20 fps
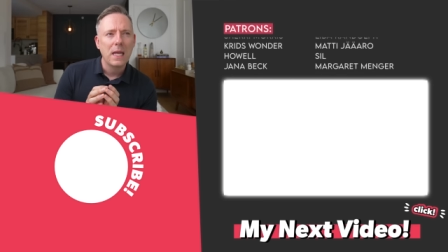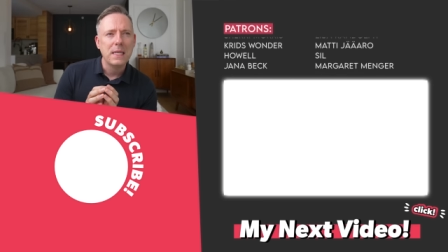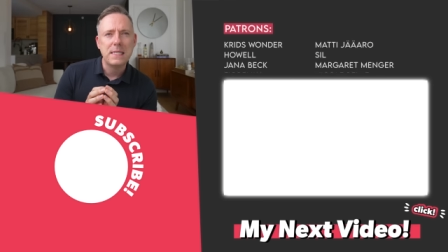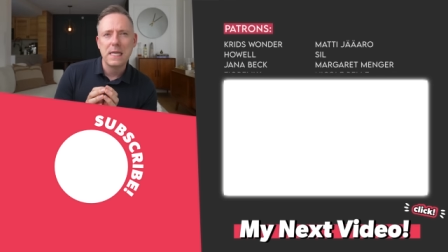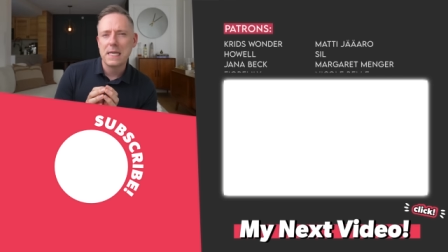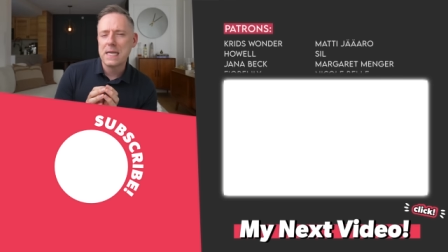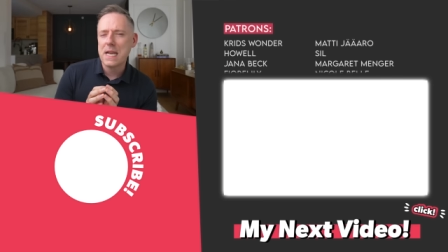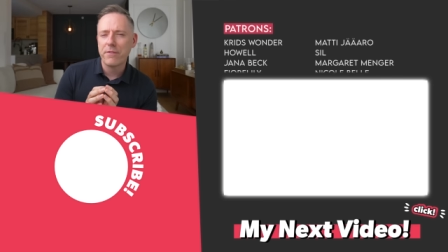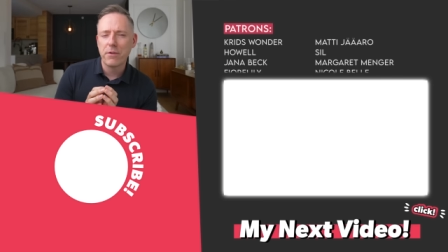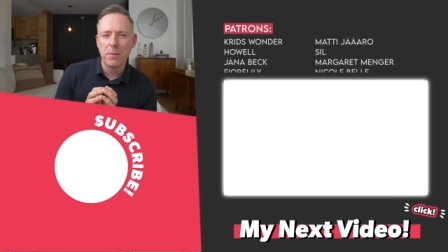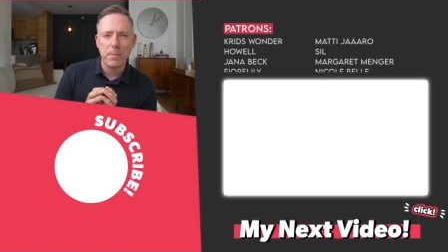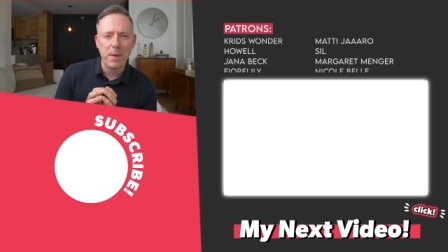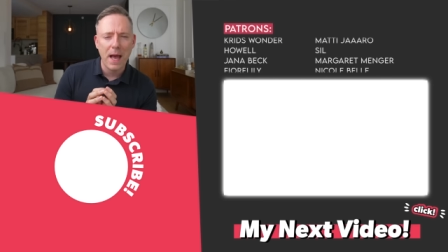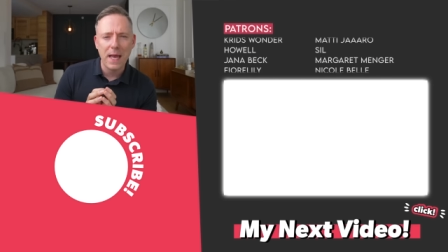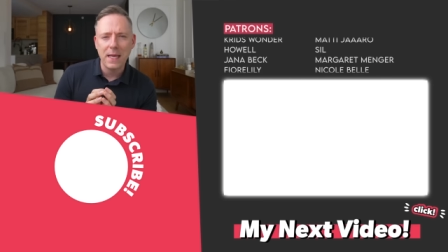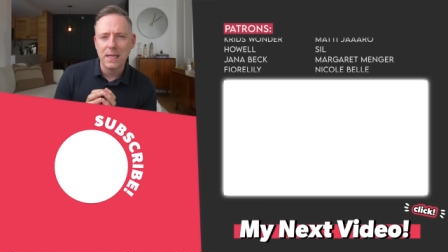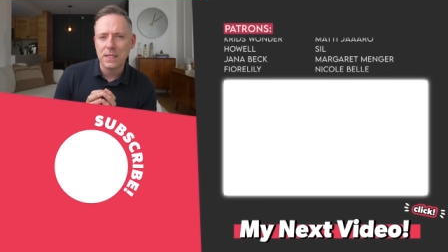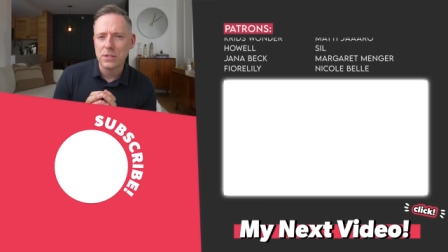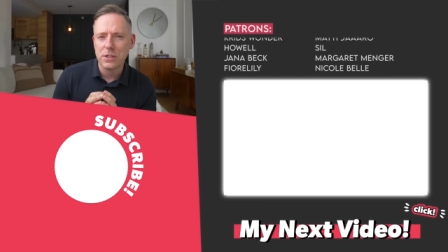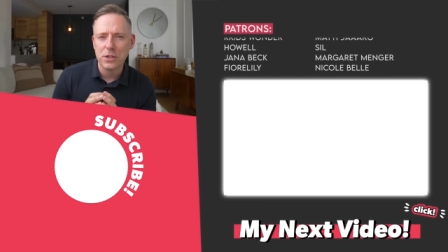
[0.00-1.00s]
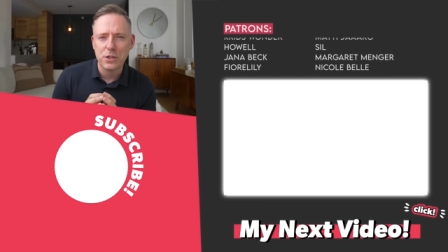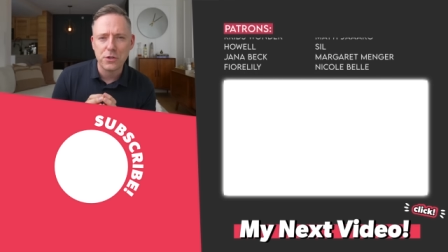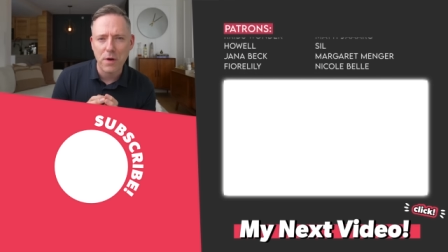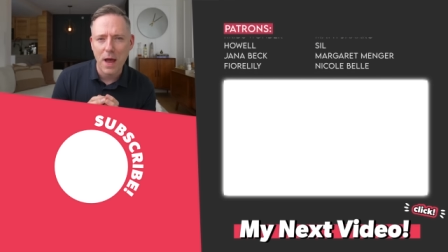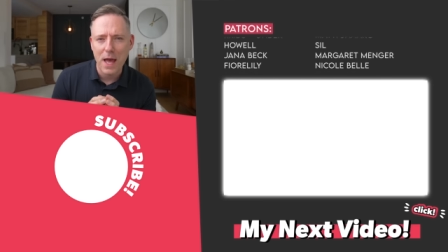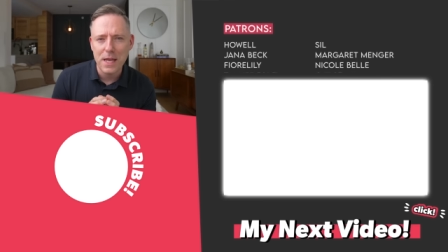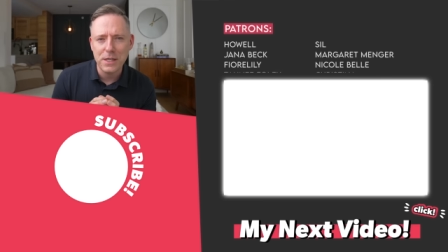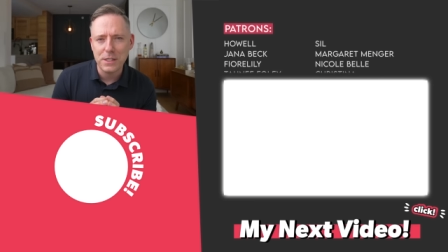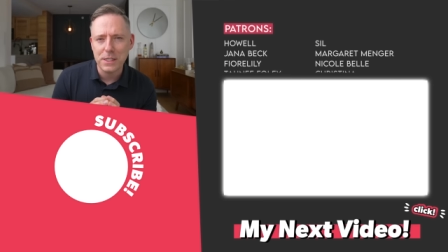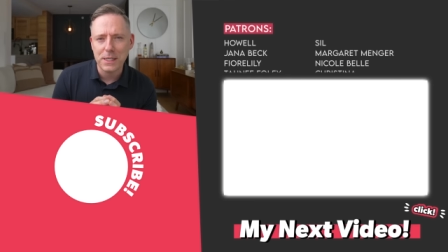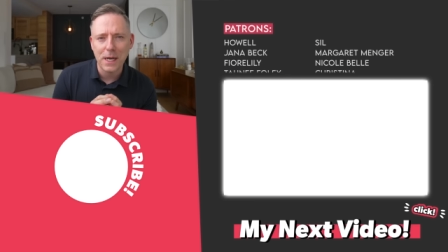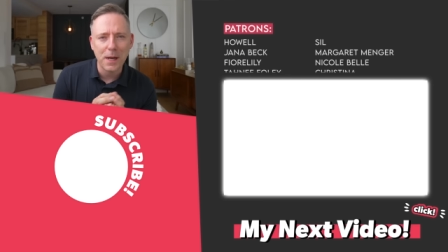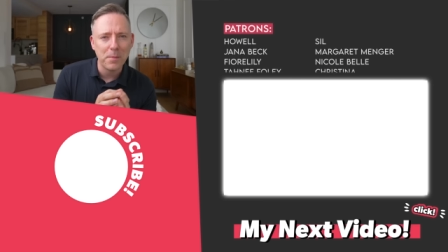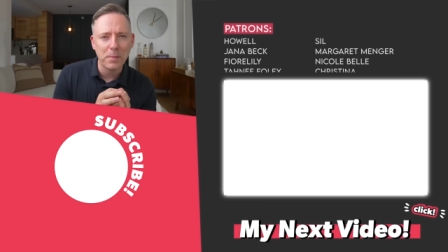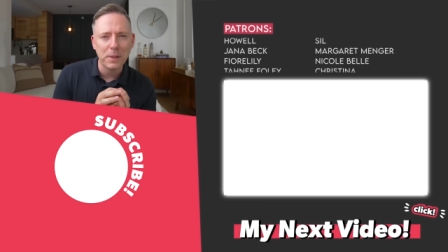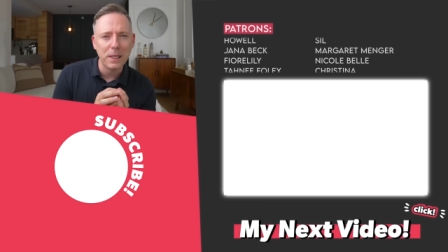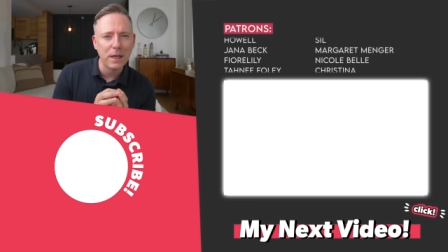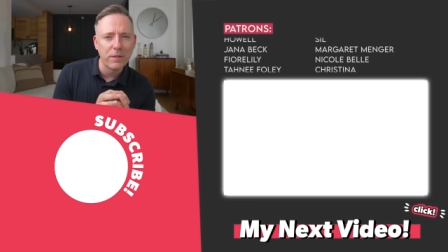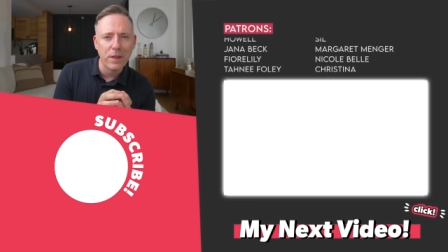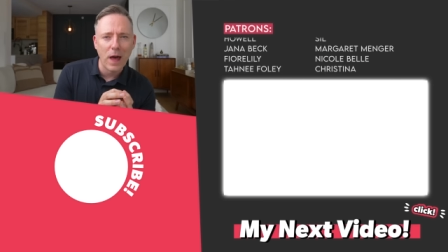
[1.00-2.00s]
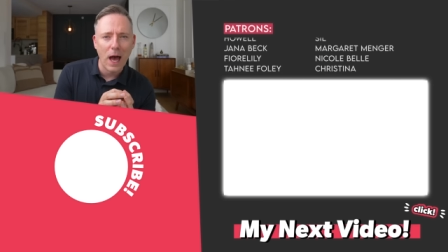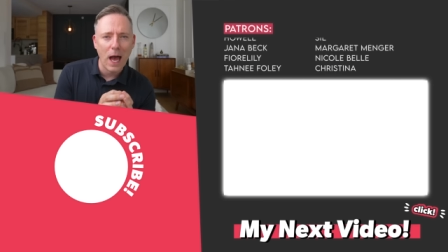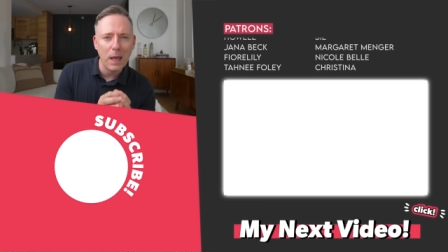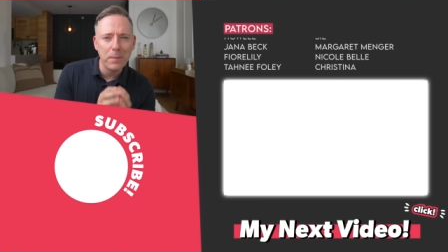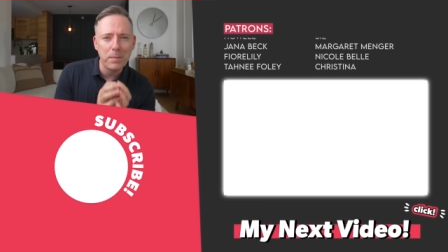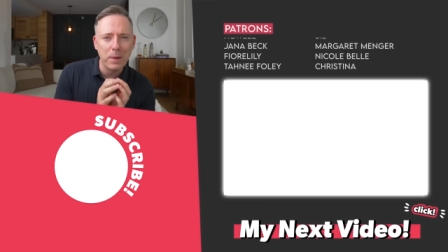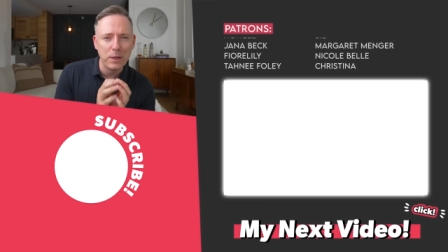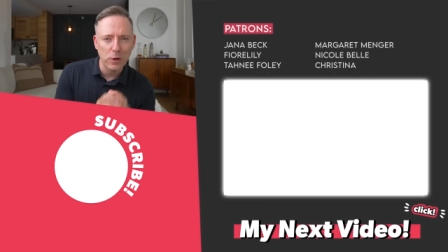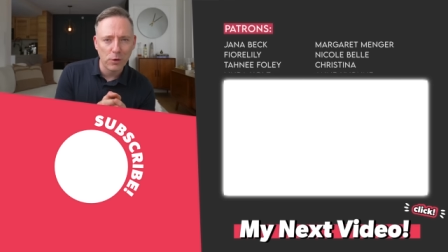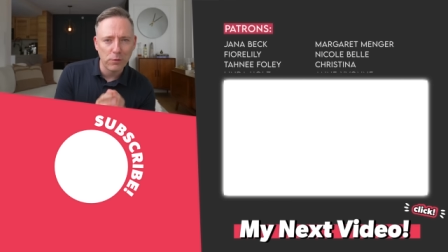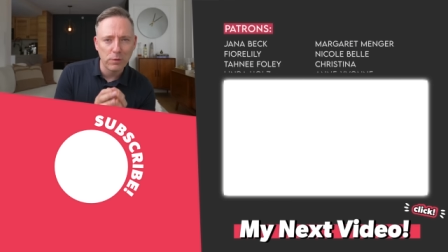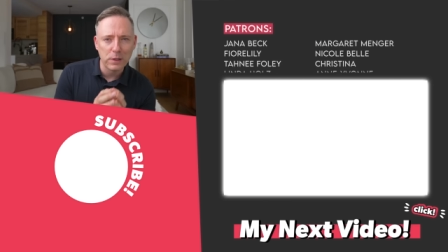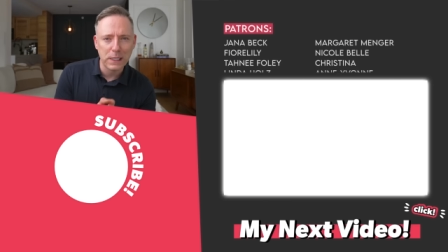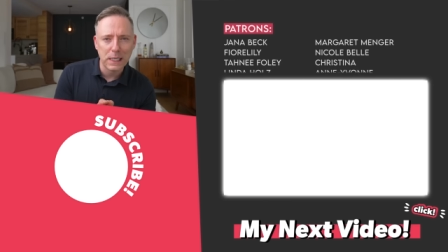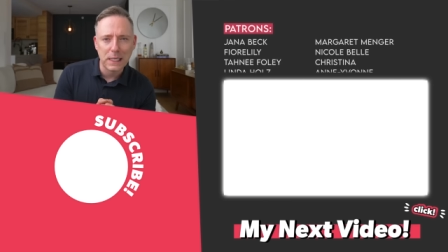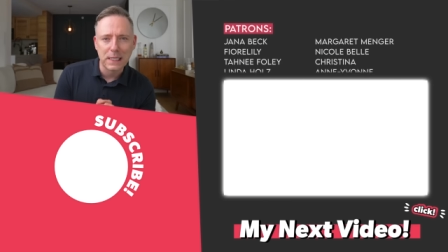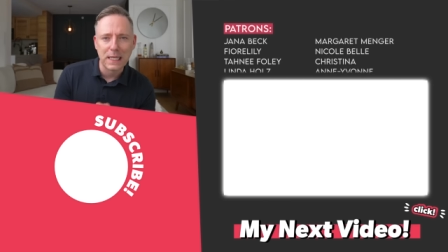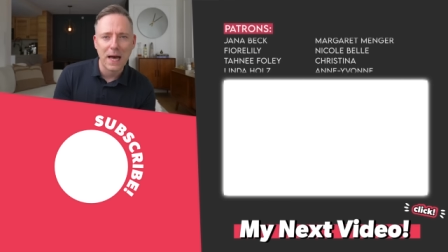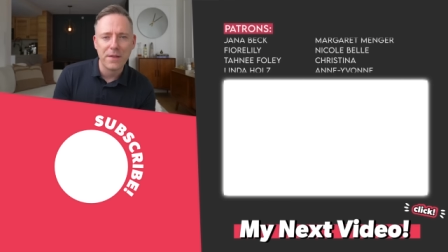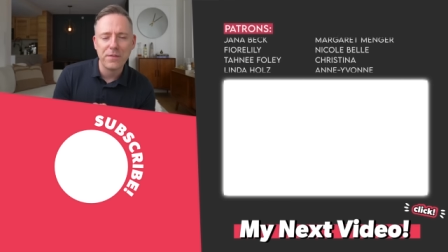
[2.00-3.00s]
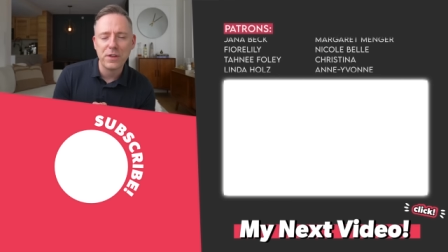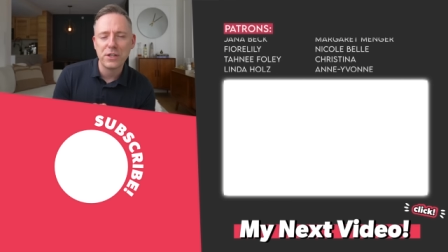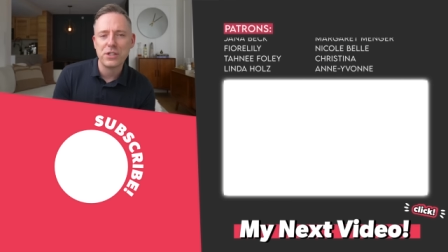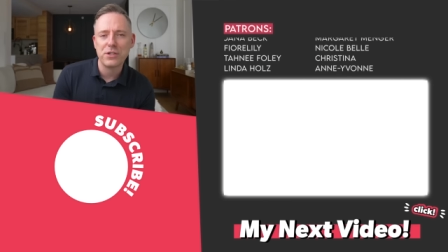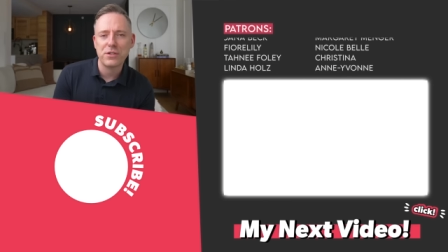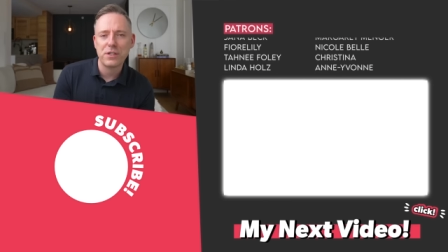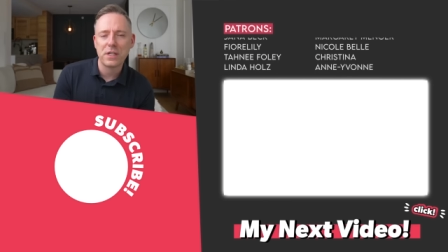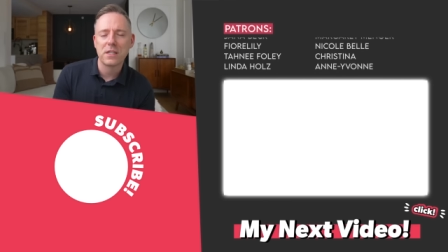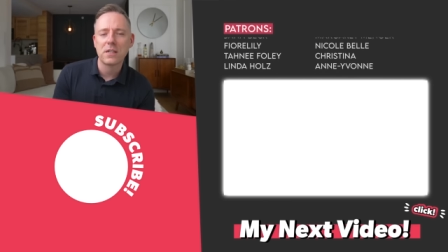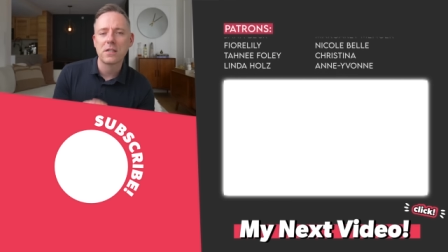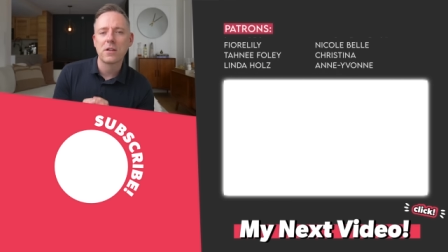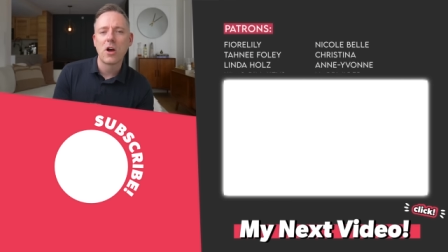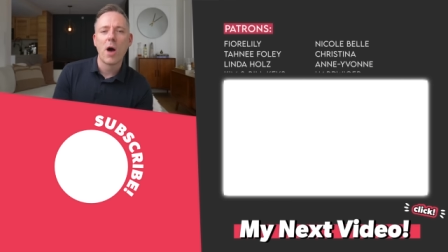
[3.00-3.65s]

didn't ever buy into the trend, you didn't believe the hype, and you're really glad that you didn't.